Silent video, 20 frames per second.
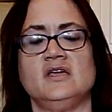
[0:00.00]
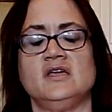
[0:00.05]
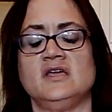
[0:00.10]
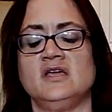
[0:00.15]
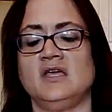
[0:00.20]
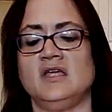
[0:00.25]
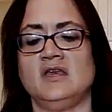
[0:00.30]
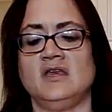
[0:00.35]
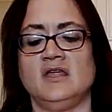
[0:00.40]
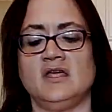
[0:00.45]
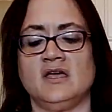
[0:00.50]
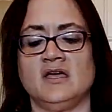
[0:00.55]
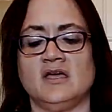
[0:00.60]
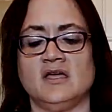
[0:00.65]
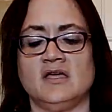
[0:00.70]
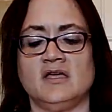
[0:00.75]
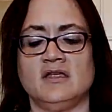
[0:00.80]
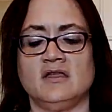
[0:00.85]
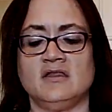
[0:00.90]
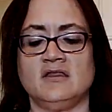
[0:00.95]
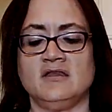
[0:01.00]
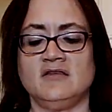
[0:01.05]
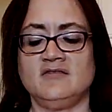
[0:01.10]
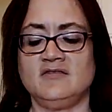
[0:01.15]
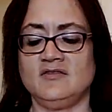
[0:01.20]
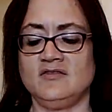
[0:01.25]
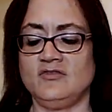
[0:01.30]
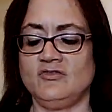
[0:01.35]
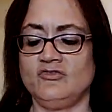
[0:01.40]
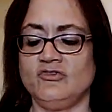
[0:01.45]
And
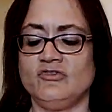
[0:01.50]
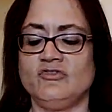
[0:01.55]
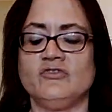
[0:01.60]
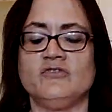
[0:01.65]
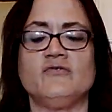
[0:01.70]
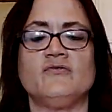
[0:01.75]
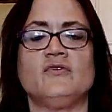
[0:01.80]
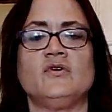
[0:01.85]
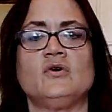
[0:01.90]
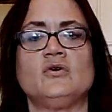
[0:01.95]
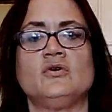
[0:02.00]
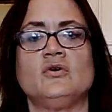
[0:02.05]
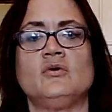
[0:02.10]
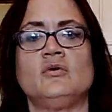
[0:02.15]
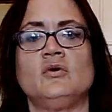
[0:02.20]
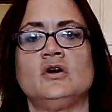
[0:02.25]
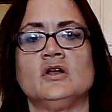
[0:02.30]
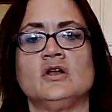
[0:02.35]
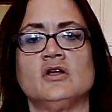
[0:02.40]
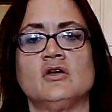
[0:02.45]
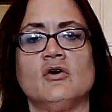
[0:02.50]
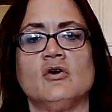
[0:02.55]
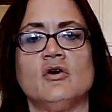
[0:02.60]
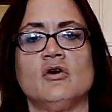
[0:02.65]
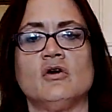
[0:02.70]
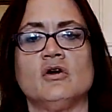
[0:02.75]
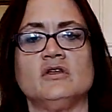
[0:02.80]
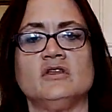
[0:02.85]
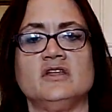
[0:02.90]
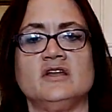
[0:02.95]
this is just a photo on a
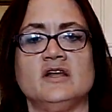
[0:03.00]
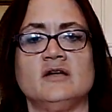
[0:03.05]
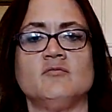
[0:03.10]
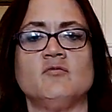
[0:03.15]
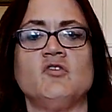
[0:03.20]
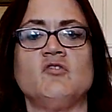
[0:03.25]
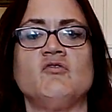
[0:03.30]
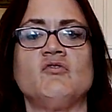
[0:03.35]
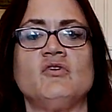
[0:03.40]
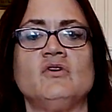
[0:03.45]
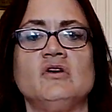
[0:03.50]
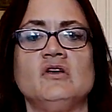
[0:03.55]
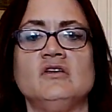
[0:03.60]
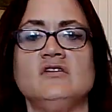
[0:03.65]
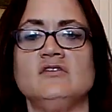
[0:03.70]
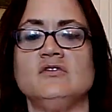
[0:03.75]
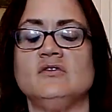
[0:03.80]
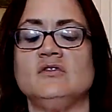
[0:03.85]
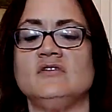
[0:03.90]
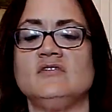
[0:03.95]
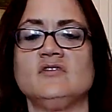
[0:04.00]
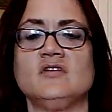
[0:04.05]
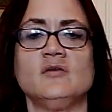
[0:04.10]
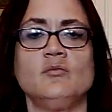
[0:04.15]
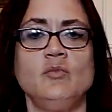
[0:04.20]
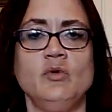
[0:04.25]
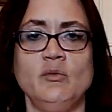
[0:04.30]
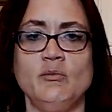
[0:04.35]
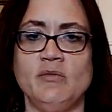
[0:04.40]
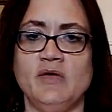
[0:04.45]
card that I'm referring to. This
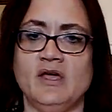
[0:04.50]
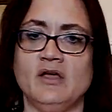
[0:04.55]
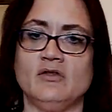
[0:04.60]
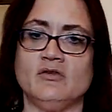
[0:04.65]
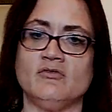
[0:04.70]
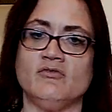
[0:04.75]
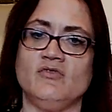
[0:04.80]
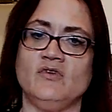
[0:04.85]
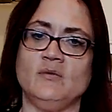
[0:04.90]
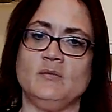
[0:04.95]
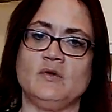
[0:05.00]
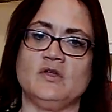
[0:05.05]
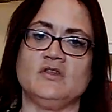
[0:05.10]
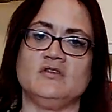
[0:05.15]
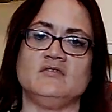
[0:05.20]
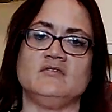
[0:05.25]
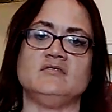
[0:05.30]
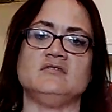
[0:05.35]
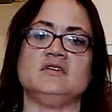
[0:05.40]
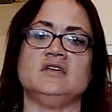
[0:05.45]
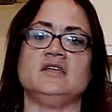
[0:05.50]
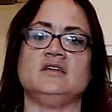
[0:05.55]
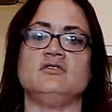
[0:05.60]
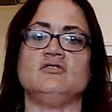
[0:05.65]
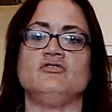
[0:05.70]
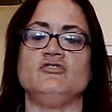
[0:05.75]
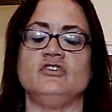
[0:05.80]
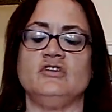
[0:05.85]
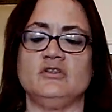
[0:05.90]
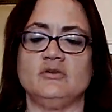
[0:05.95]
can be male or female. This is
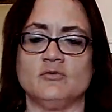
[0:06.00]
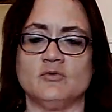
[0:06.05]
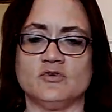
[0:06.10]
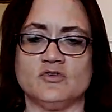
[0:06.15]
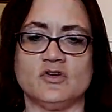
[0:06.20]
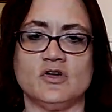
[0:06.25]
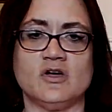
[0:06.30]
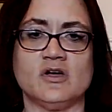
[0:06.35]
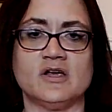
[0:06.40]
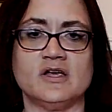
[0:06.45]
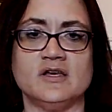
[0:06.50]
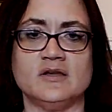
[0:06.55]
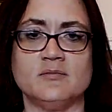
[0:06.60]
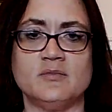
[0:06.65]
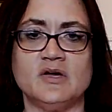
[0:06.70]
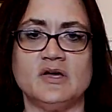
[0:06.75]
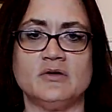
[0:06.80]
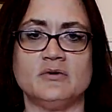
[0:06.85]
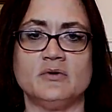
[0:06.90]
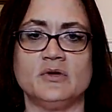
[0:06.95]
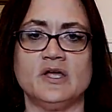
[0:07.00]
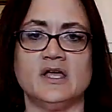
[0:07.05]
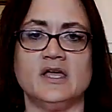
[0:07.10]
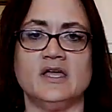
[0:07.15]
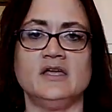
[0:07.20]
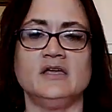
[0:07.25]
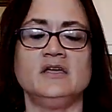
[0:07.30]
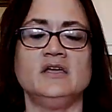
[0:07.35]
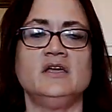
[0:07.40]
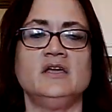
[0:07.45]
energy that we're talking about,
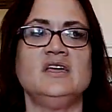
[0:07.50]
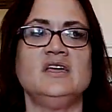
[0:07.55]
okay?